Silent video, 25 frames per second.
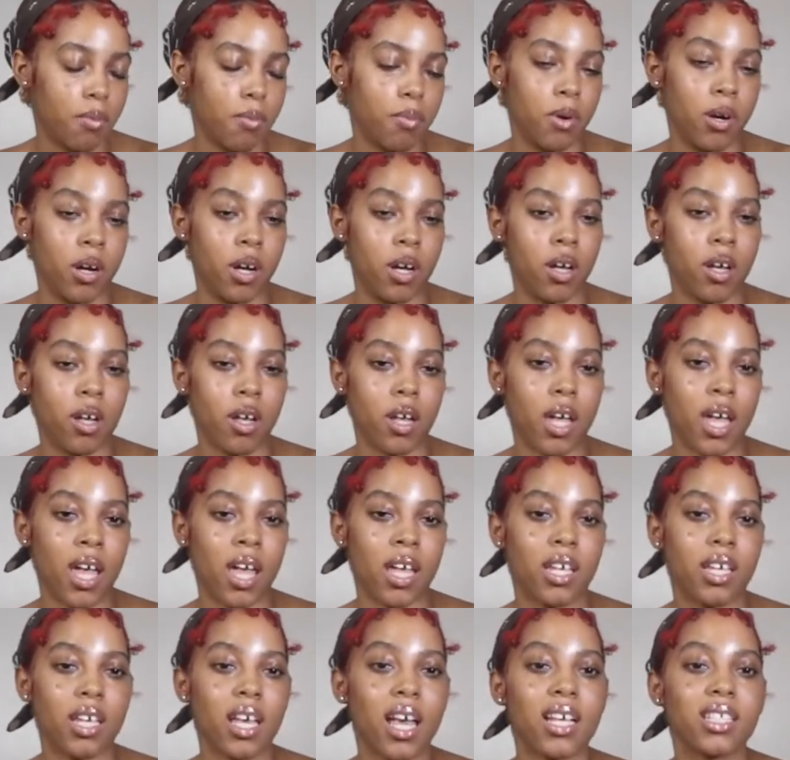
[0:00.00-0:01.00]
bruh.
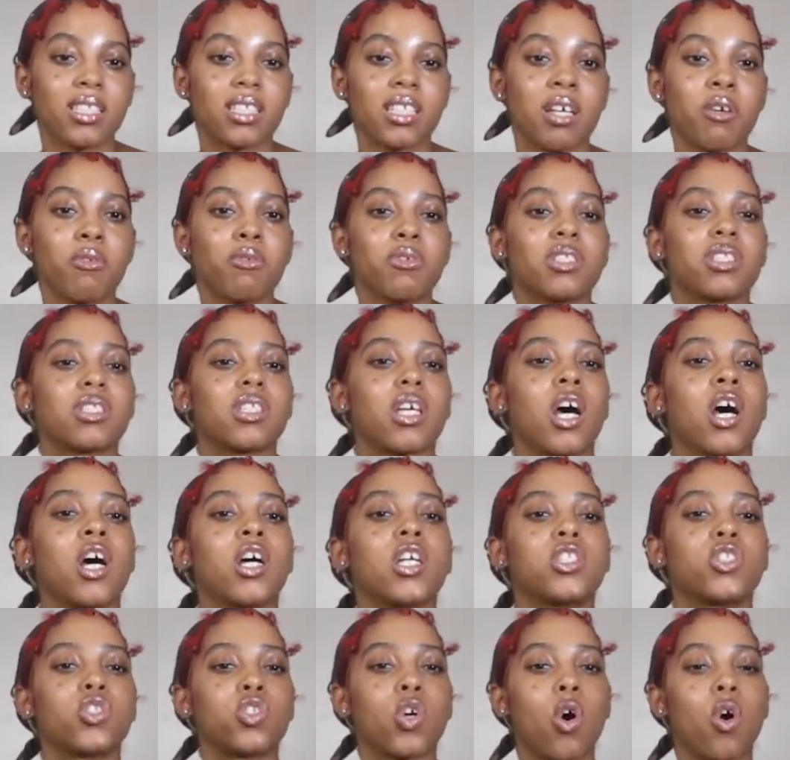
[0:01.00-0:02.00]
And yes, it was
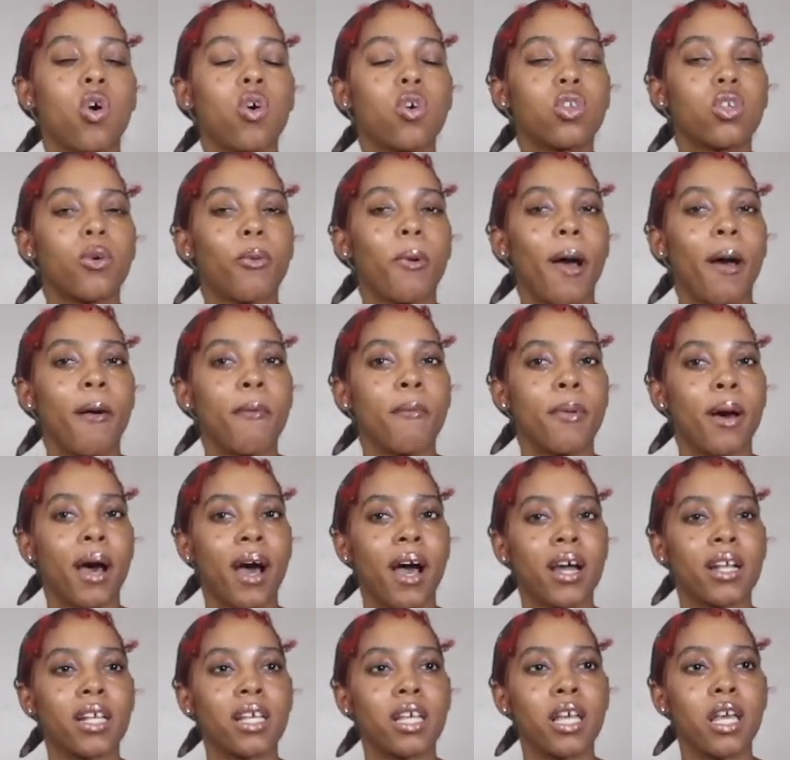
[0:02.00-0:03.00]
a toll on my
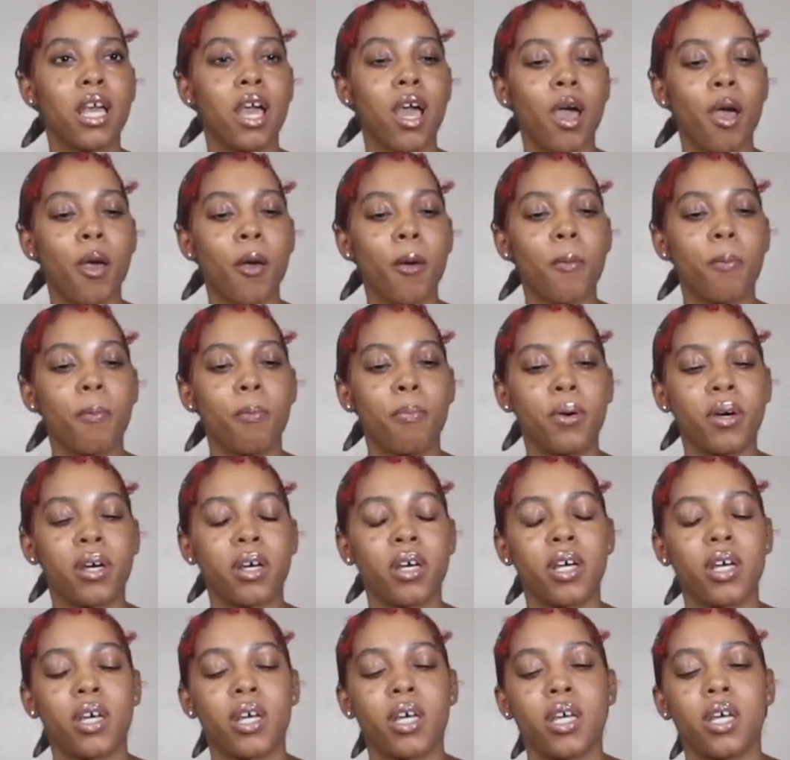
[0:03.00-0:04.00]
body,
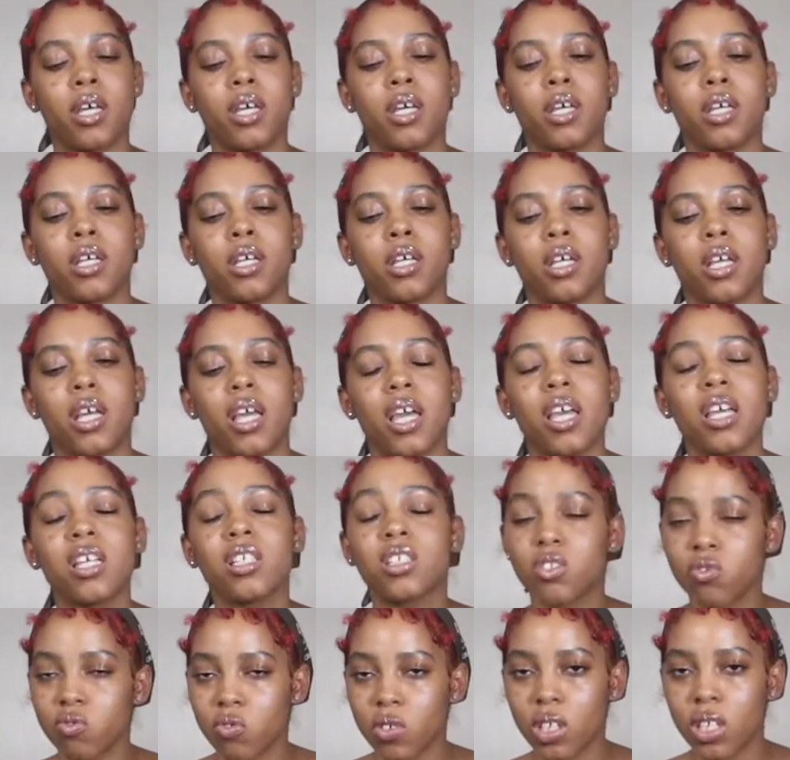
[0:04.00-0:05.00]
but
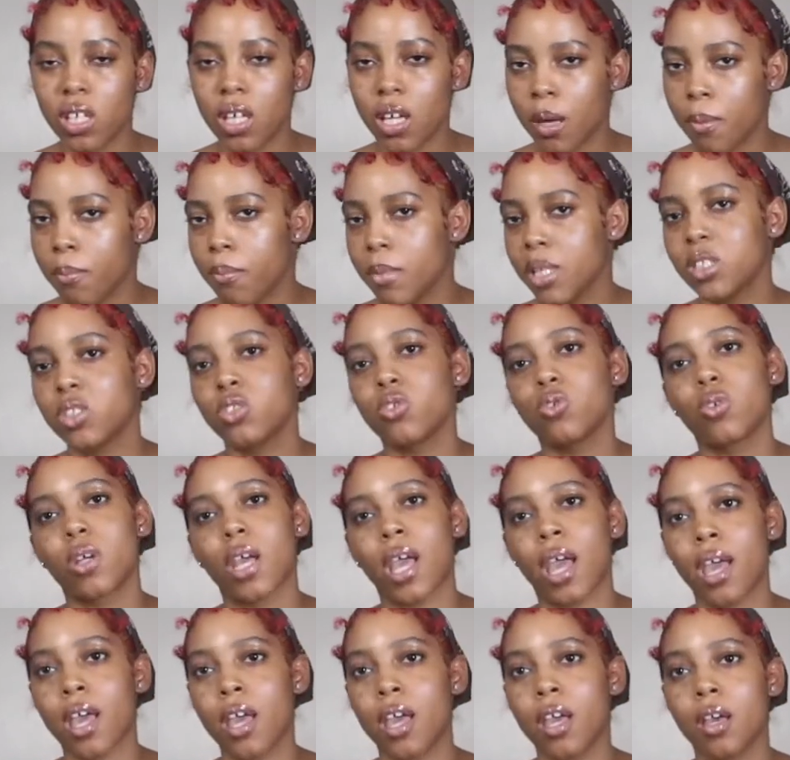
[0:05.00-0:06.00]
it's really a mental
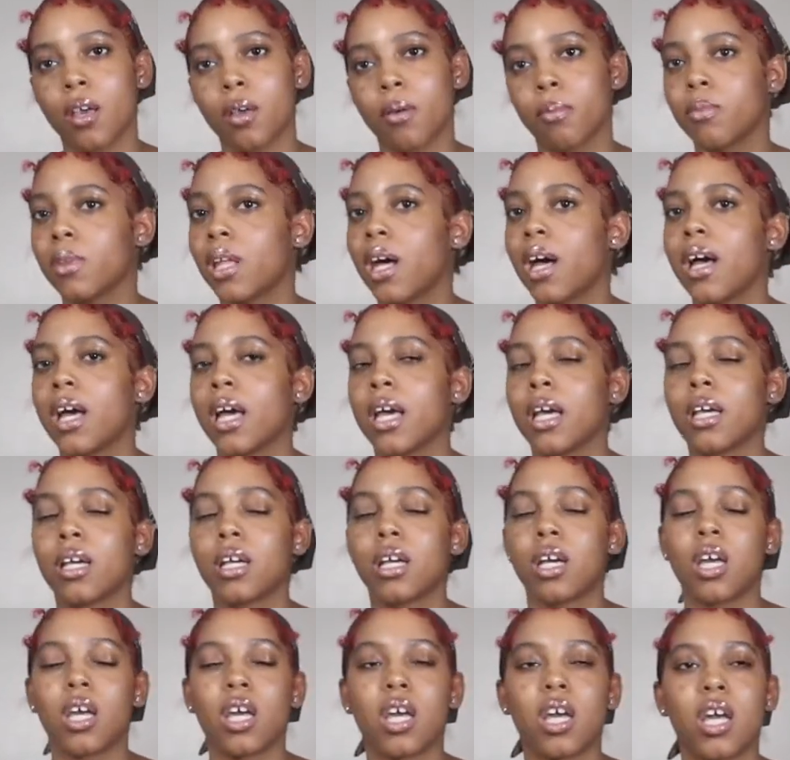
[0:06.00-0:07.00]
game. Like,
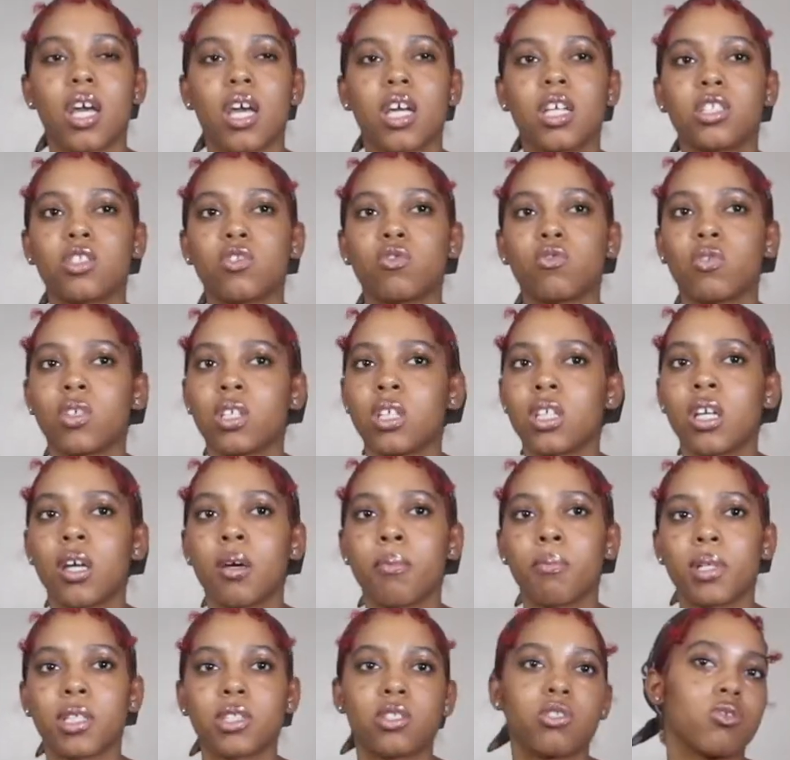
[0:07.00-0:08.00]
it's really a
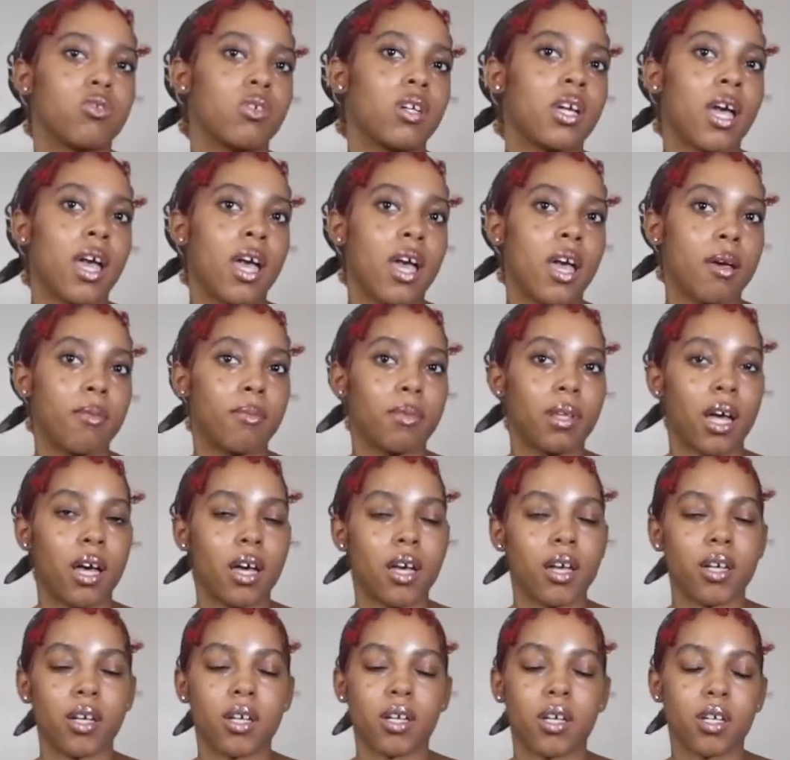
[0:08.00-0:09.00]
mental game.
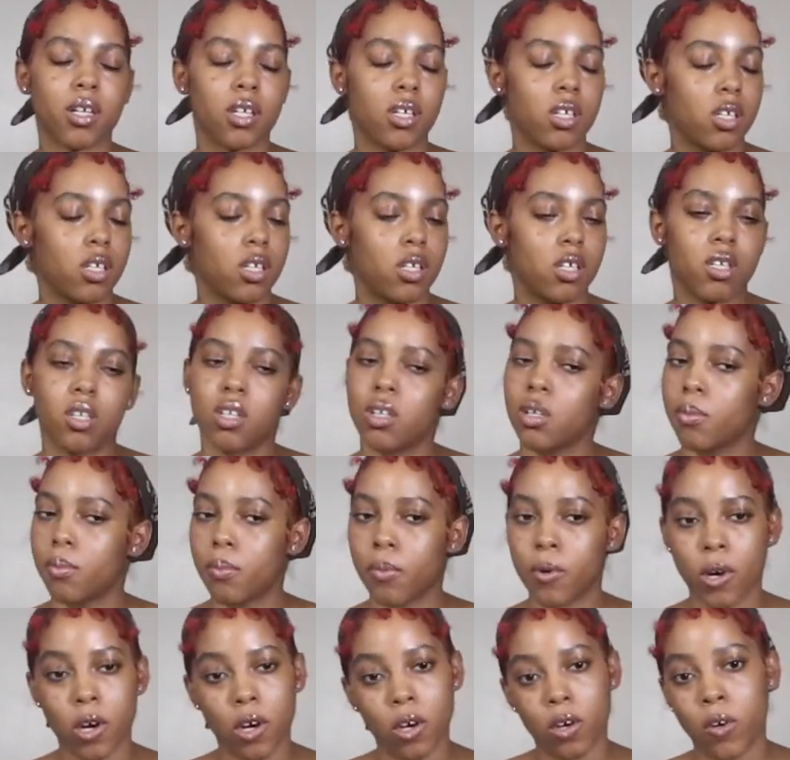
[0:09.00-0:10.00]
Like,
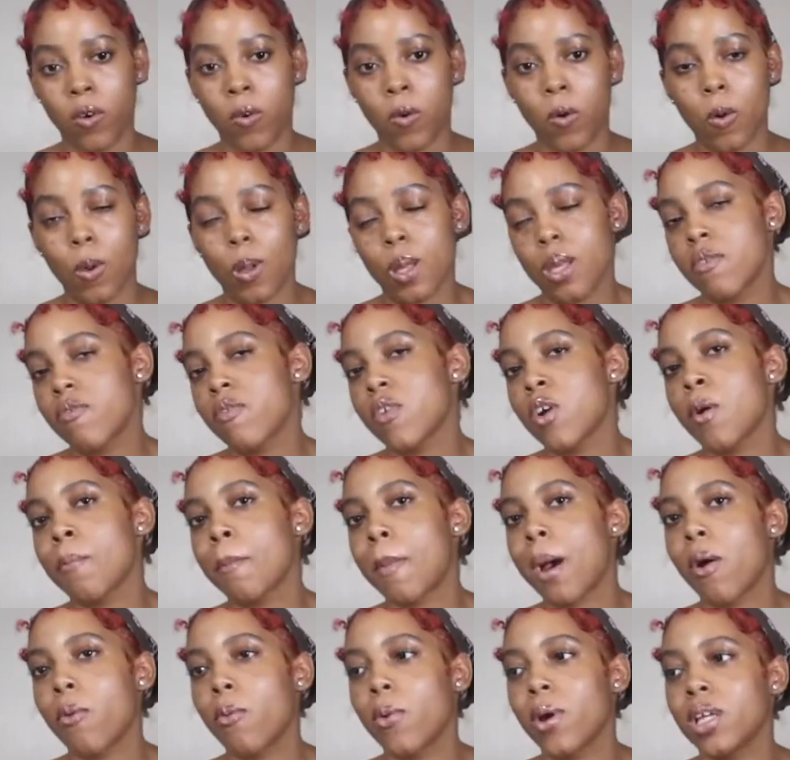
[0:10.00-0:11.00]
bro, even on
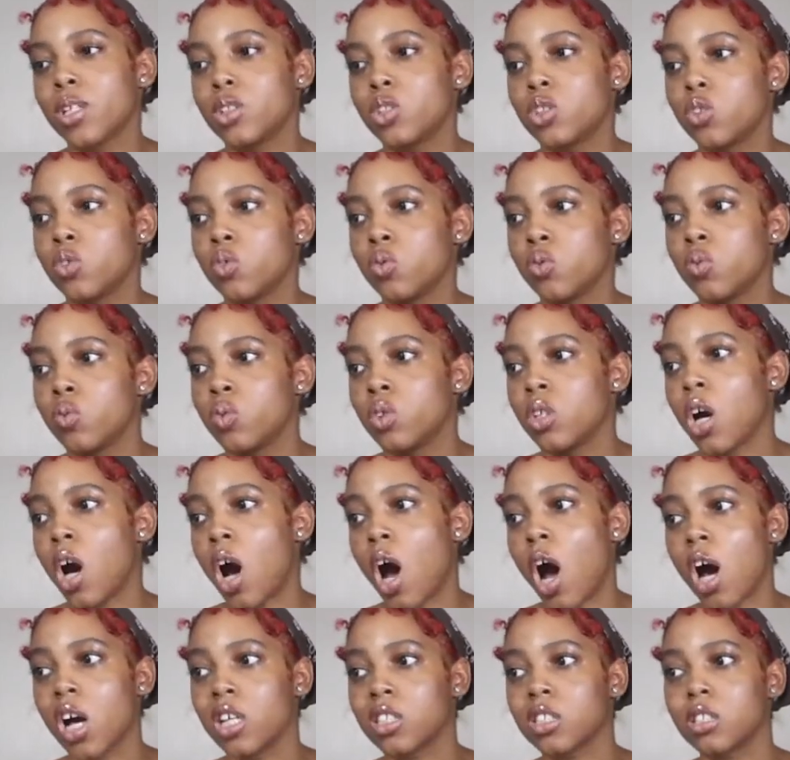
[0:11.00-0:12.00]
my way to the
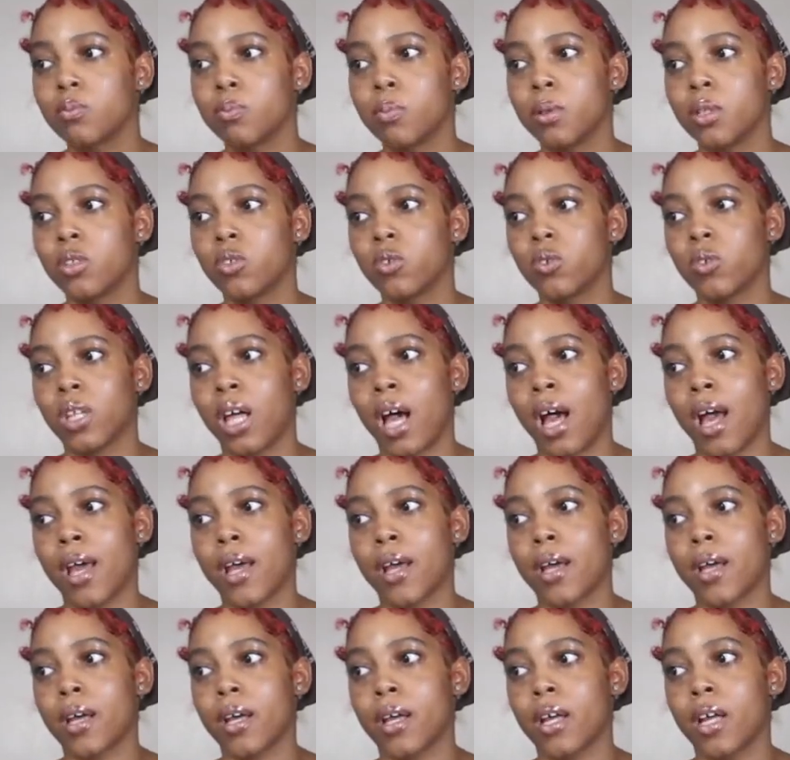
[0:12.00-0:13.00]
hospital,
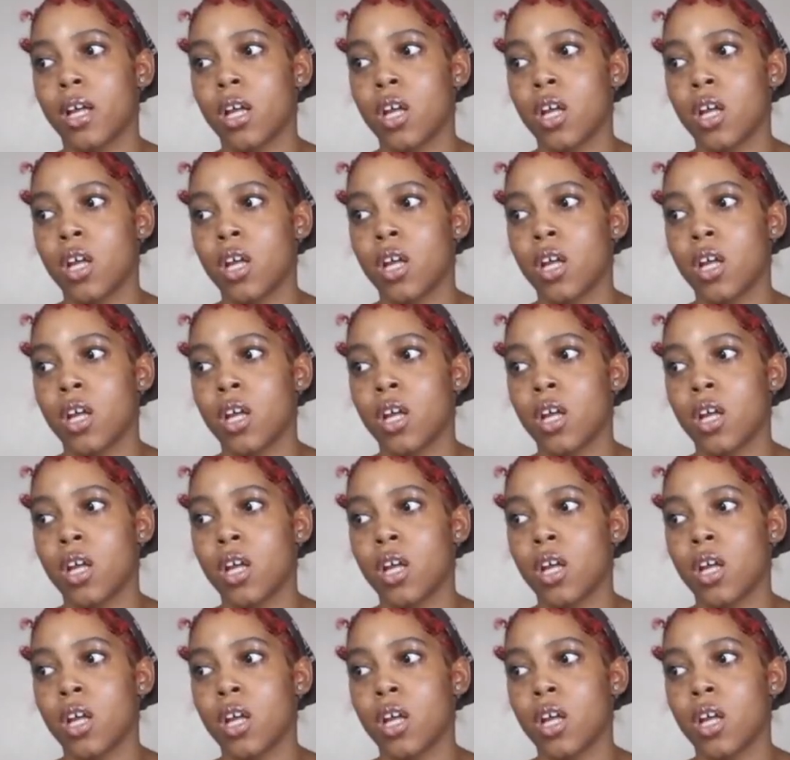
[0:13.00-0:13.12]
like,